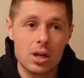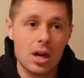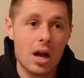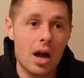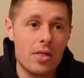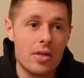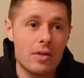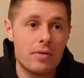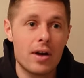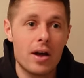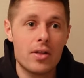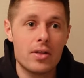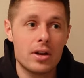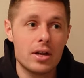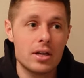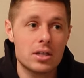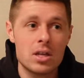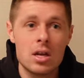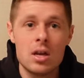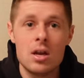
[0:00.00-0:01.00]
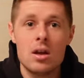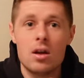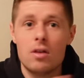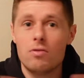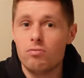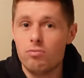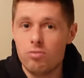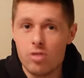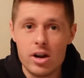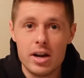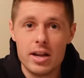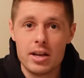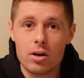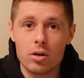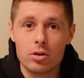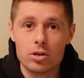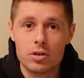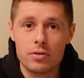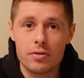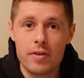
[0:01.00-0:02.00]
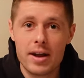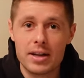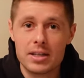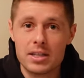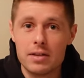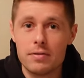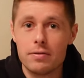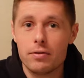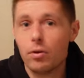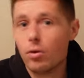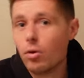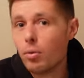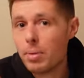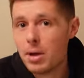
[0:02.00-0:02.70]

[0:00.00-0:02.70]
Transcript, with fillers: I like the fact that it's really cost effective for